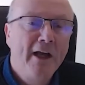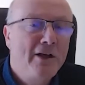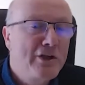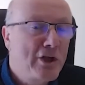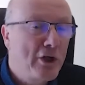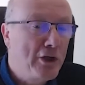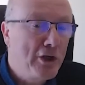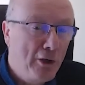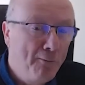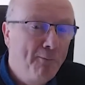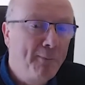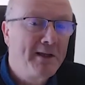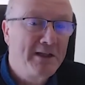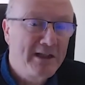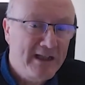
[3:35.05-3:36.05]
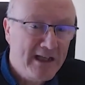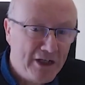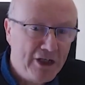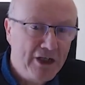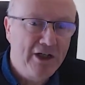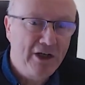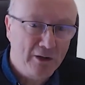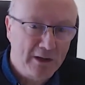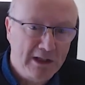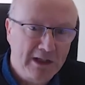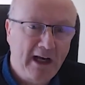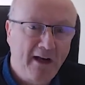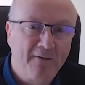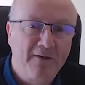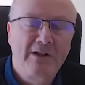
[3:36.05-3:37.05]
So you positioned
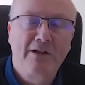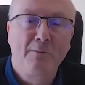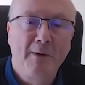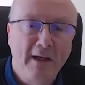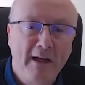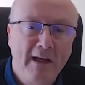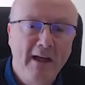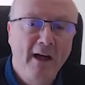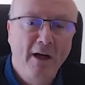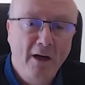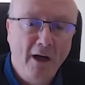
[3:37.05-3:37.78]
yourselves to be